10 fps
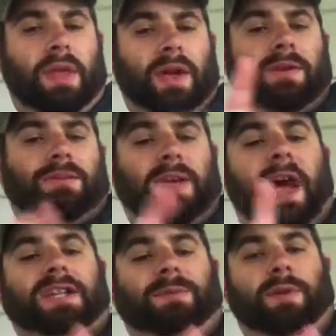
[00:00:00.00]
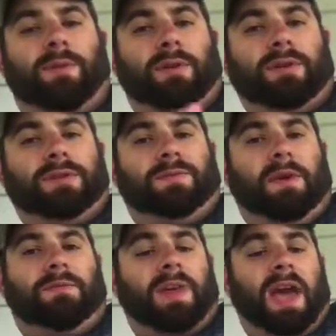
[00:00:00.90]
I think this would actually be more
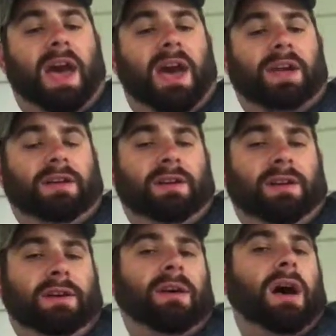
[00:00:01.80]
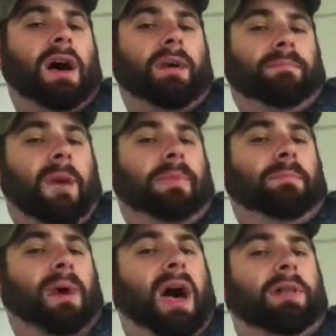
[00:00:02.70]
useful if it had maybe
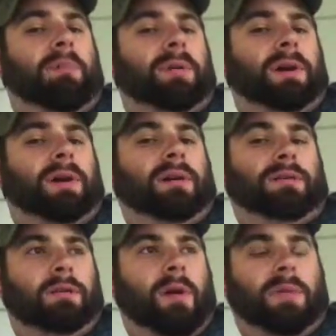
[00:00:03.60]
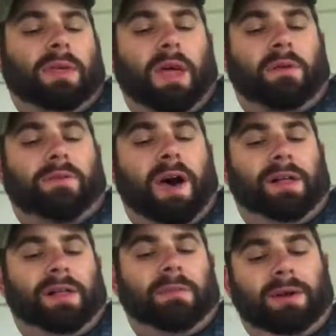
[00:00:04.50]
the bottle opener or maybe the nail
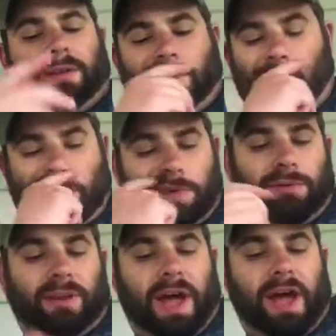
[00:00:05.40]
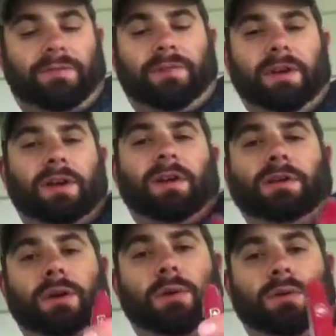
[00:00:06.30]
file in it, but still, it's a cool knife.
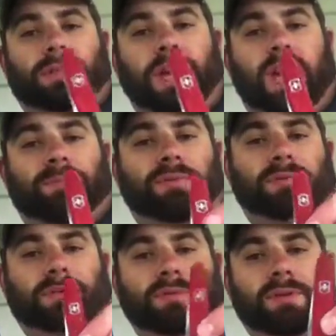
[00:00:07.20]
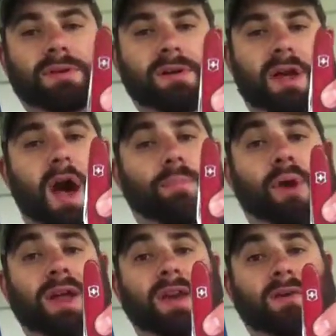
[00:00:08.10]
It's a cool shape. I'll
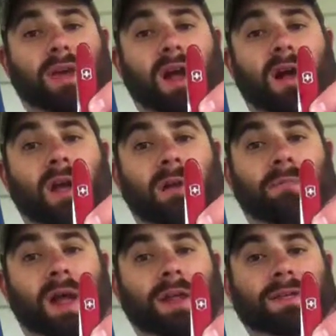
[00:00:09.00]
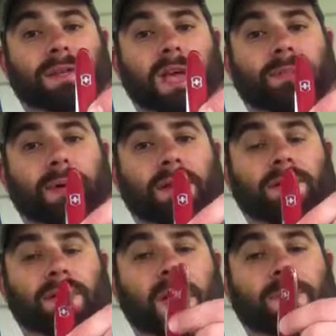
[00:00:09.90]
probably never carry it, but I'll just keep it
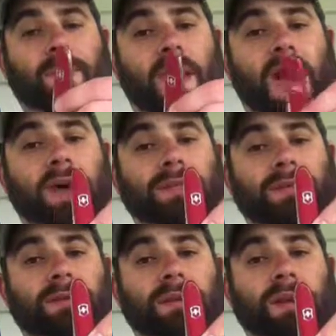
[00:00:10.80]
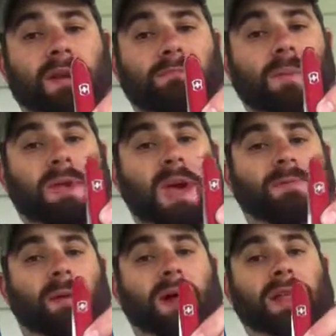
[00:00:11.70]
in my house. Maybe keep
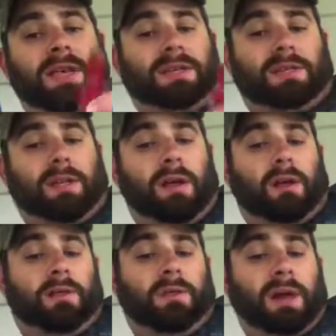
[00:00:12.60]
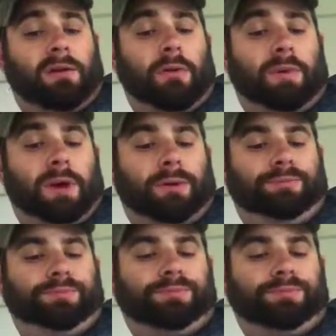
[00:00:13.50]
it on my desk as a little letter opener.